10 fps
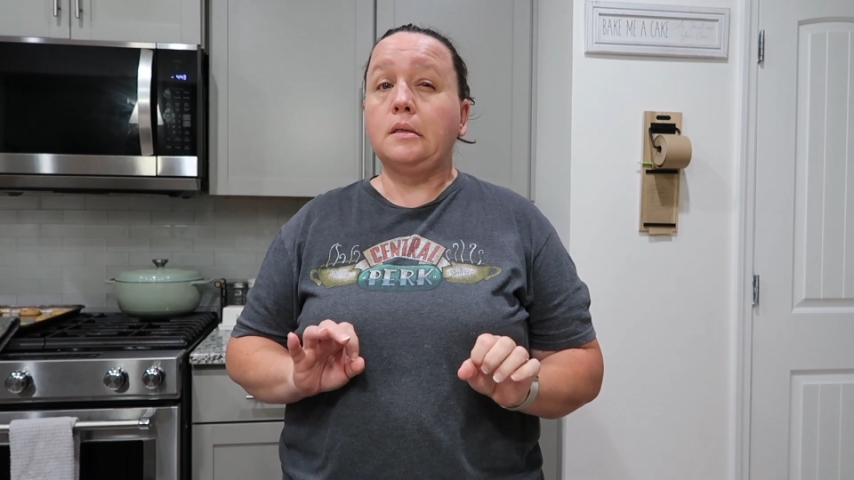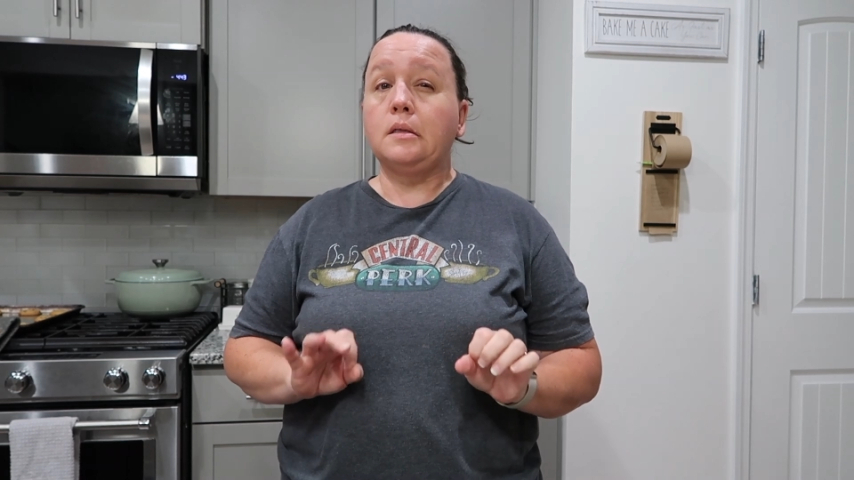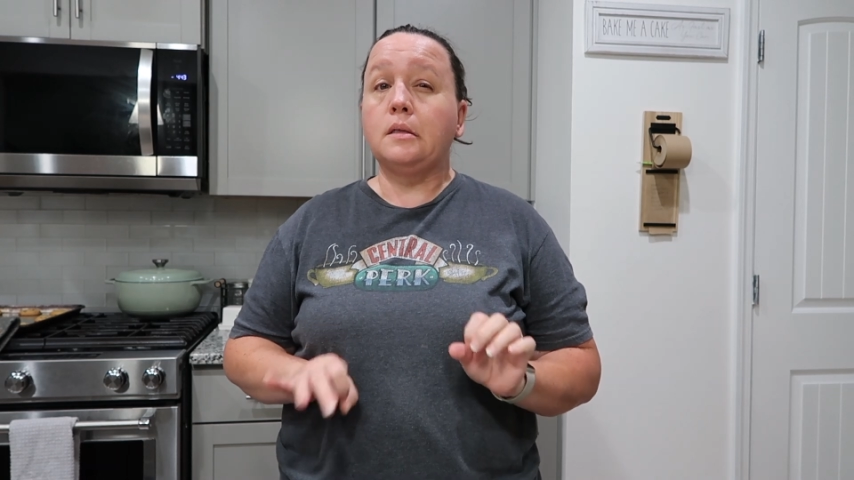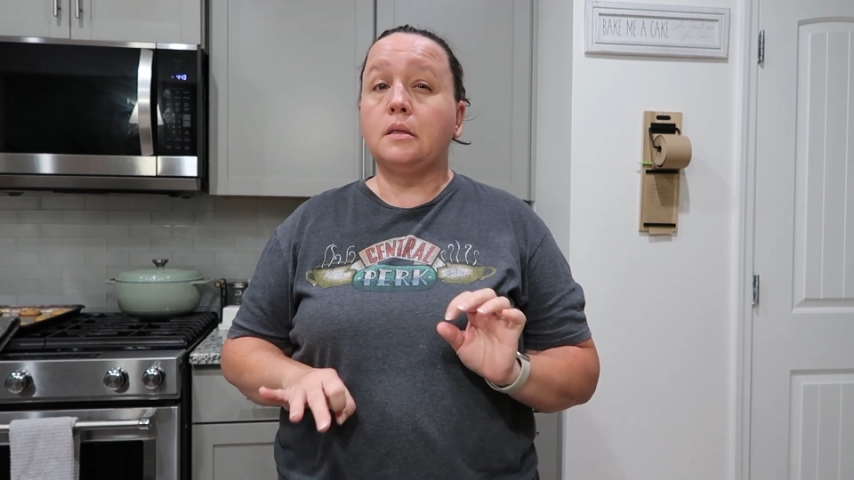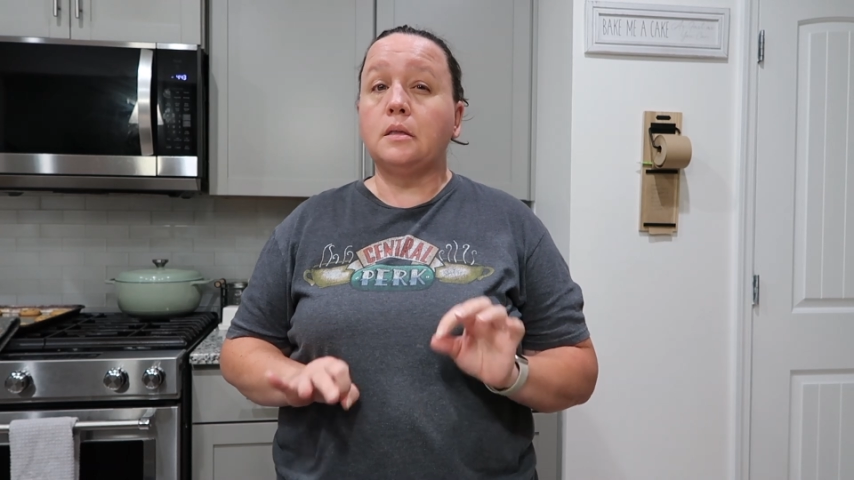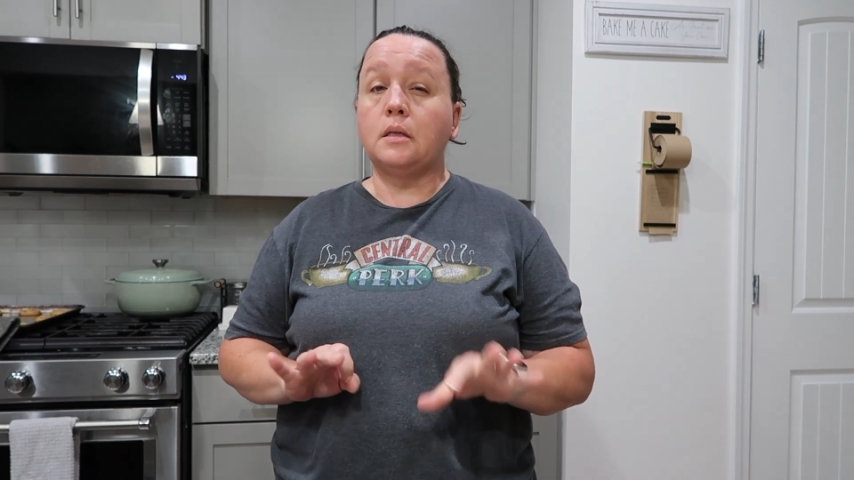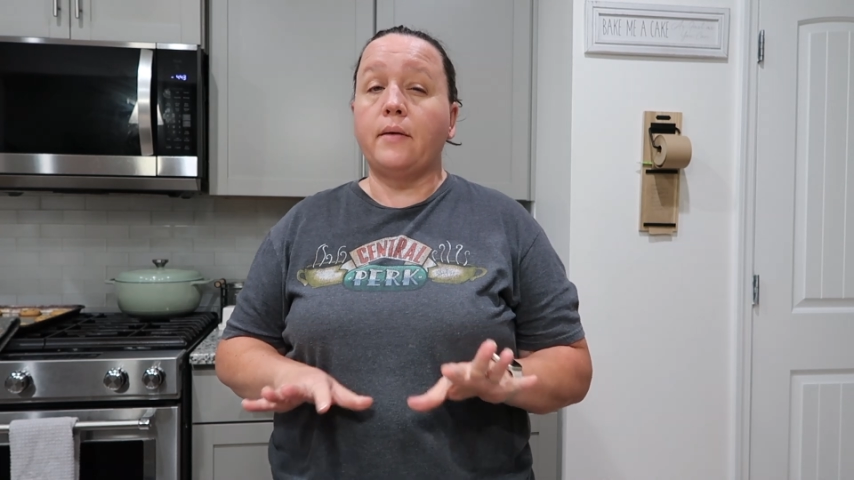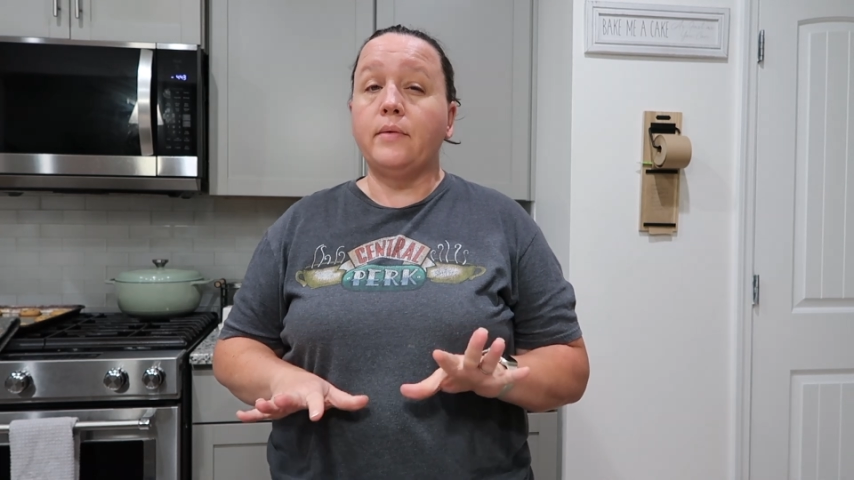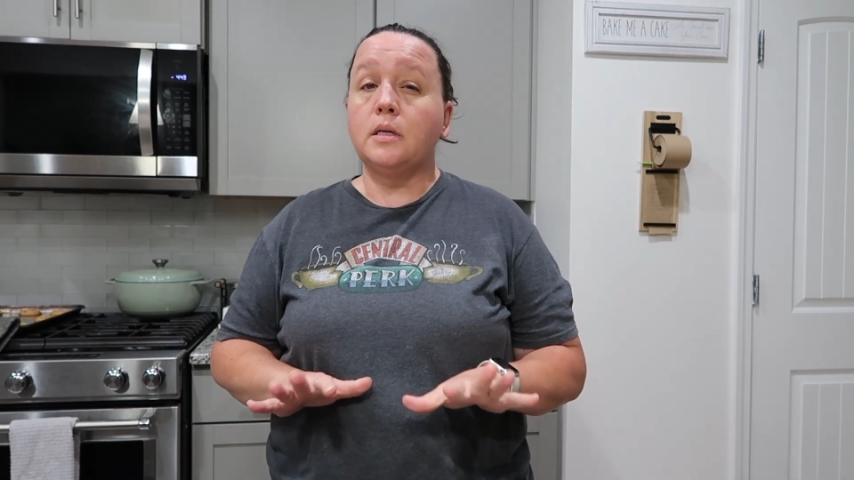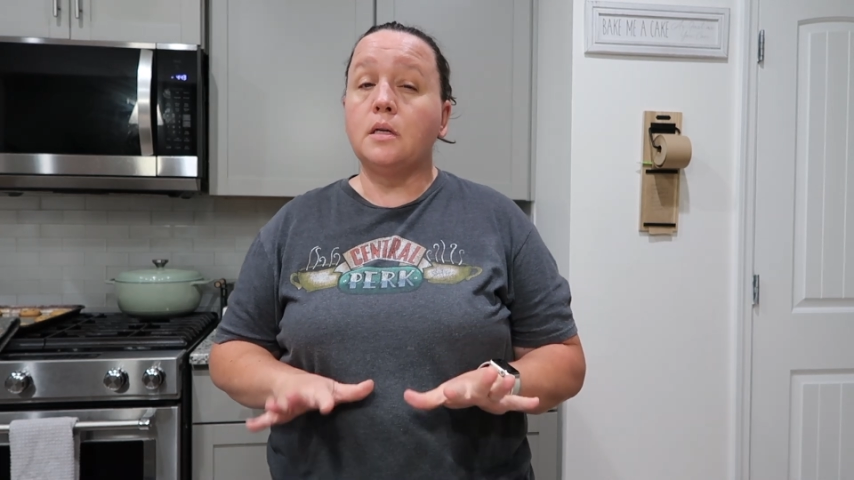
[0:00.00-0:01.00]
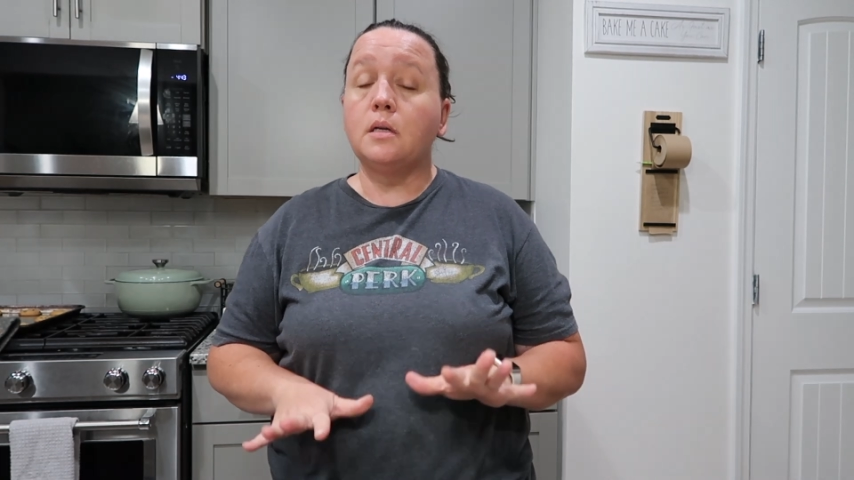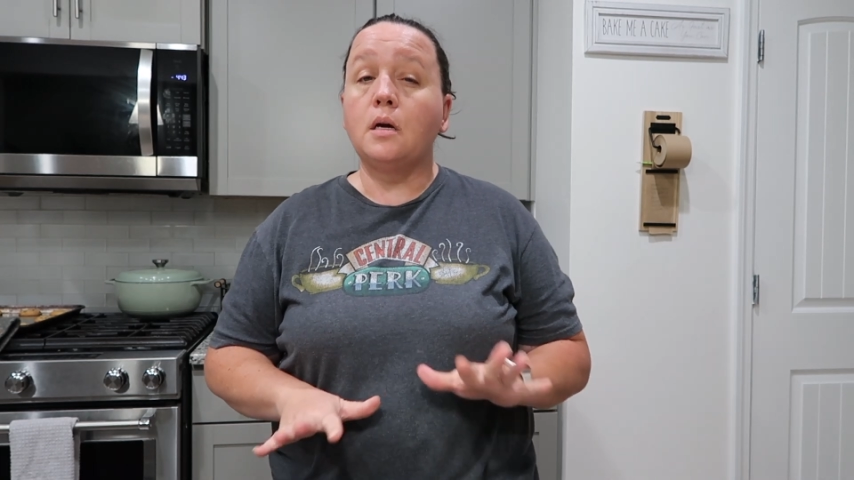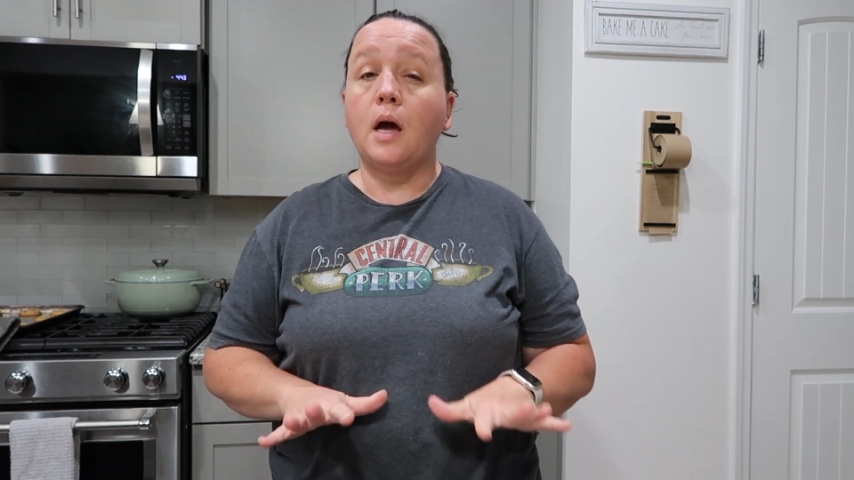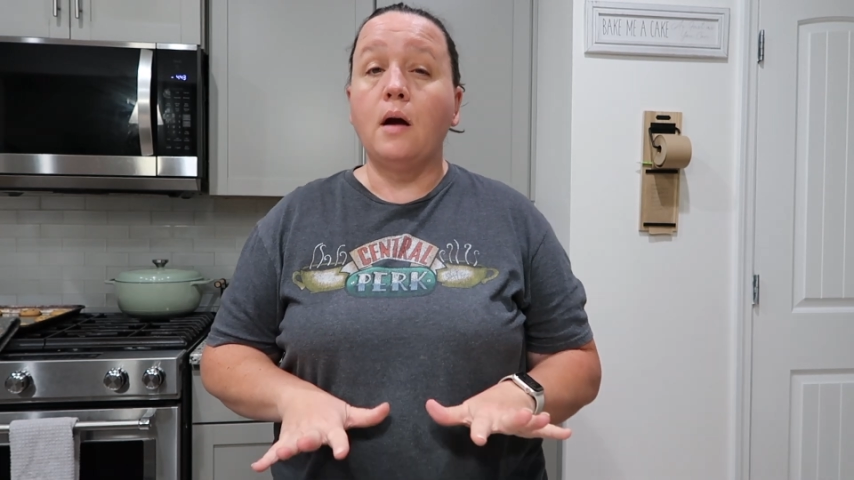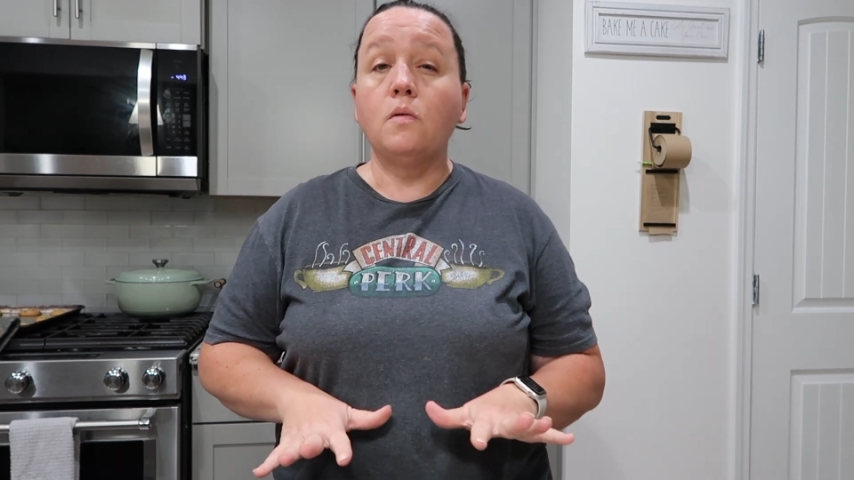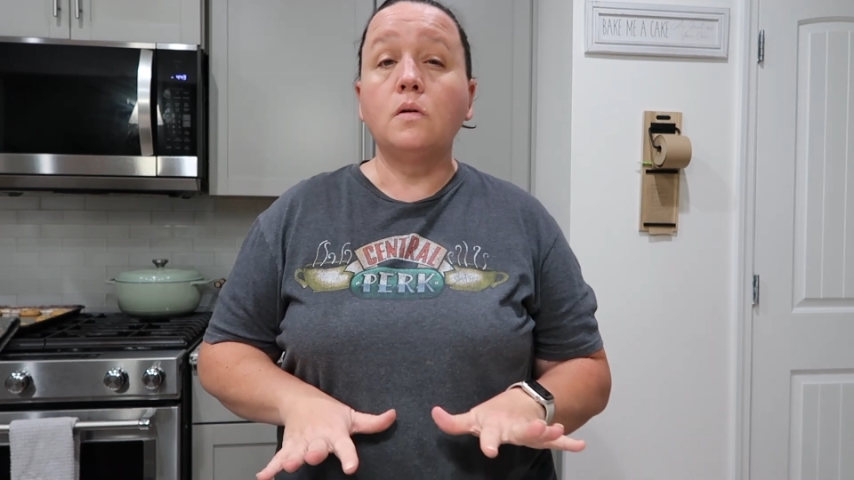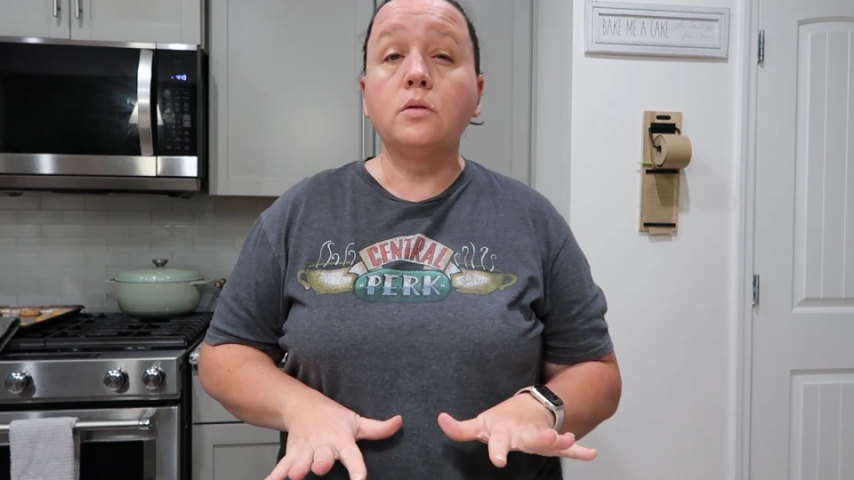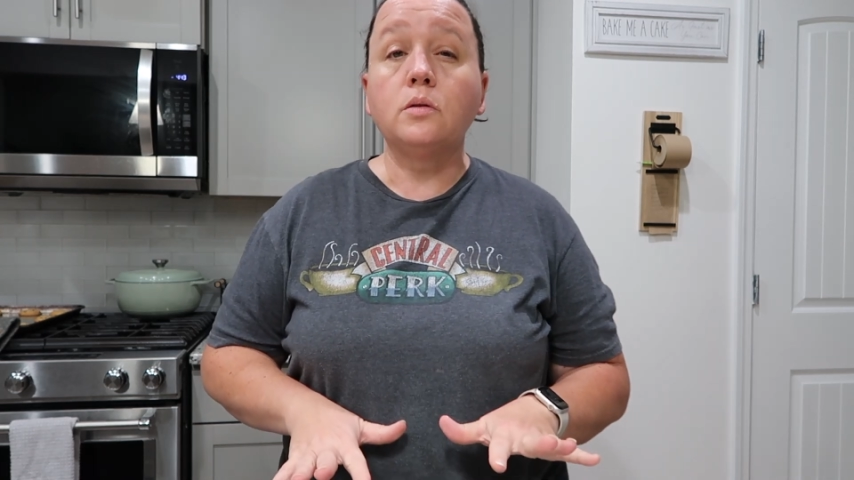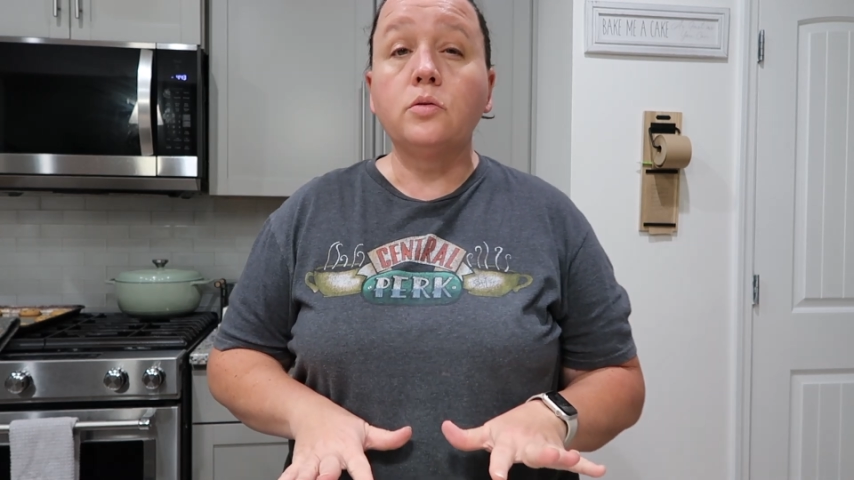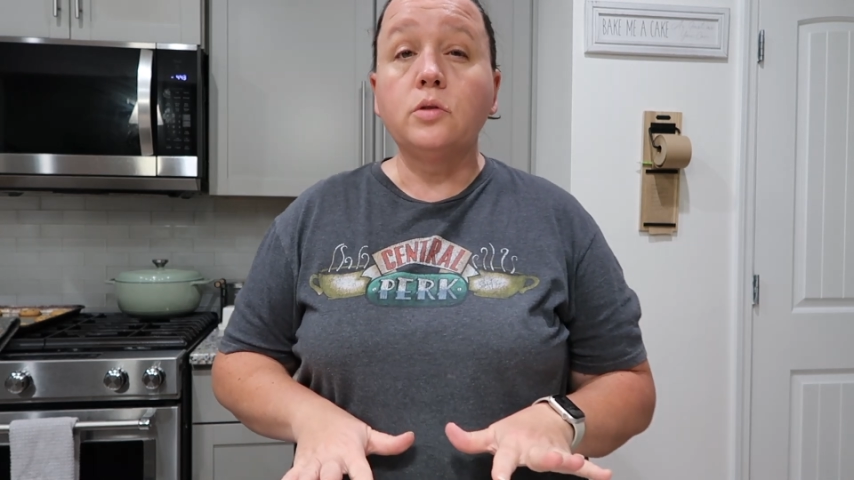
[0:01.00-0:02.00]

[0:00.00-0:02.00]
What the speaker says: 7 hours or